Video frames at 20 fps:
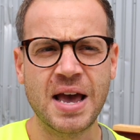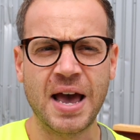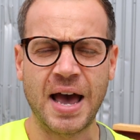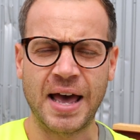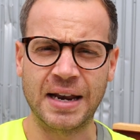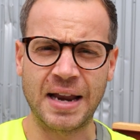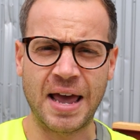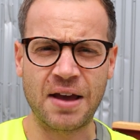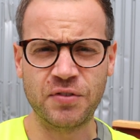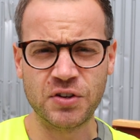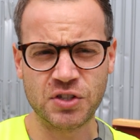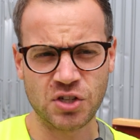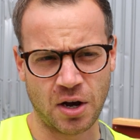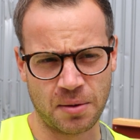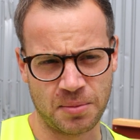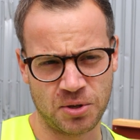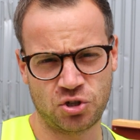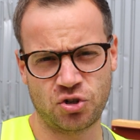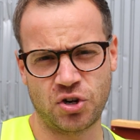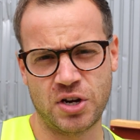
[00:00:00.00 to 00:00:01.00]
and every time
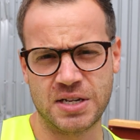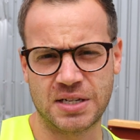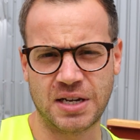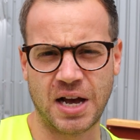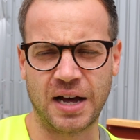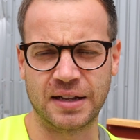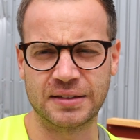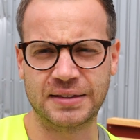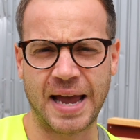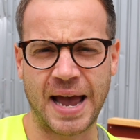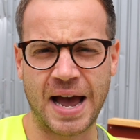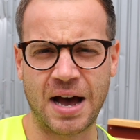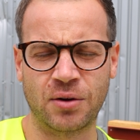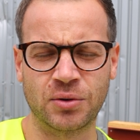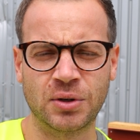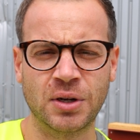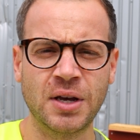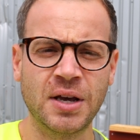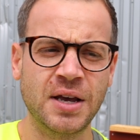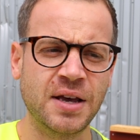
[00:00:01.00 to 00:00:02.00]
a tree is cut down,